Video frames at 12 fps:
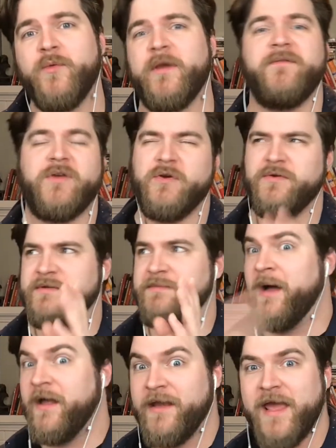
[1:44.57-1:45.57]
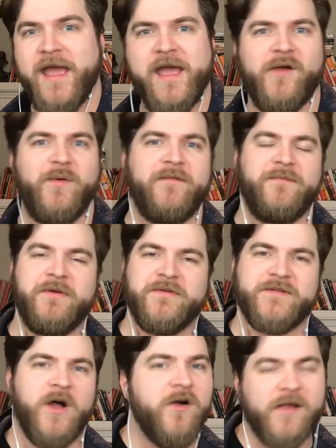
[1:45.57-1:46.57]
we've used Monday, we've
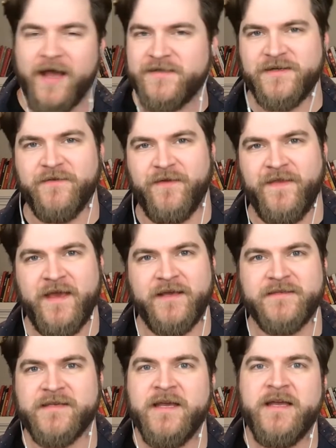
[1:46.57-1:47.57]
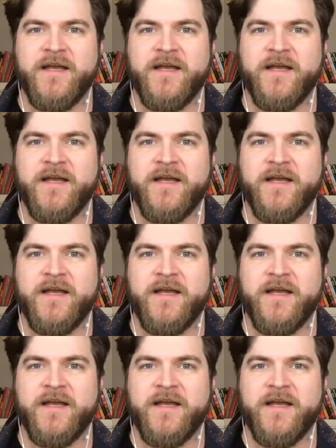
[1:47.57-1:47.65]
used all kinds of different things,